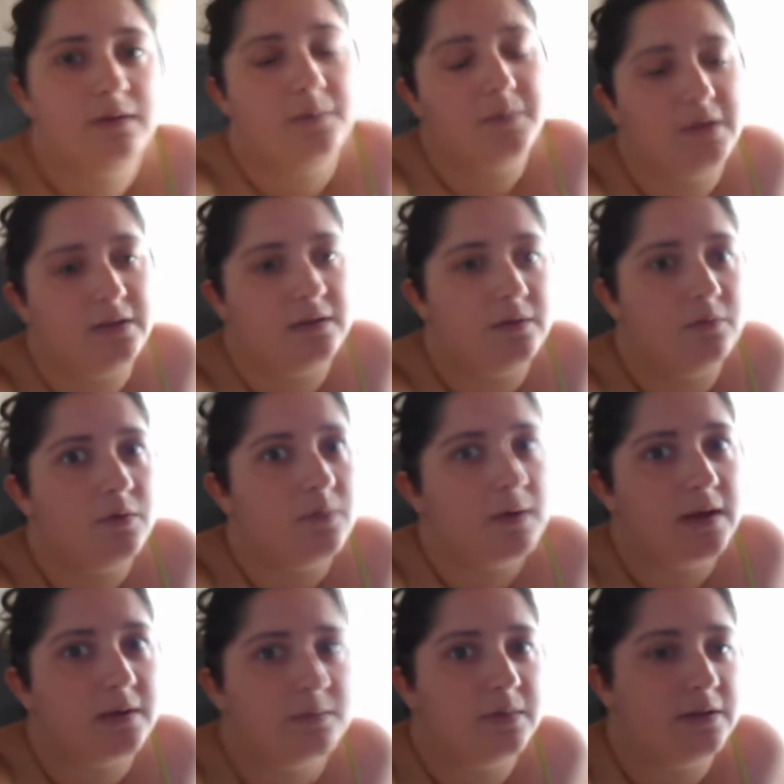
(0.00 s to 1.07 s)
I mean, they were
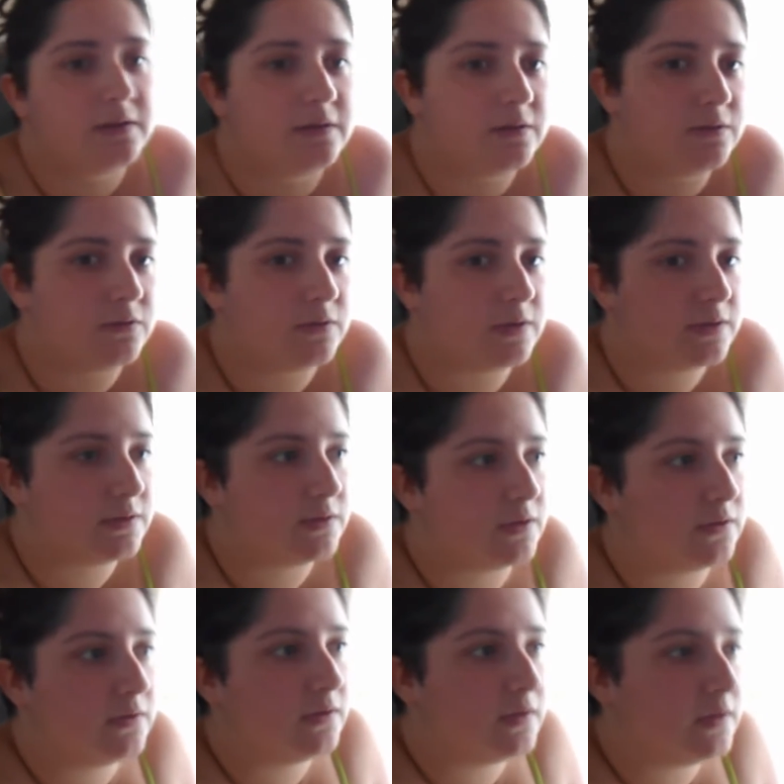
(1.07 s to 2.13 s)
recommended to us, so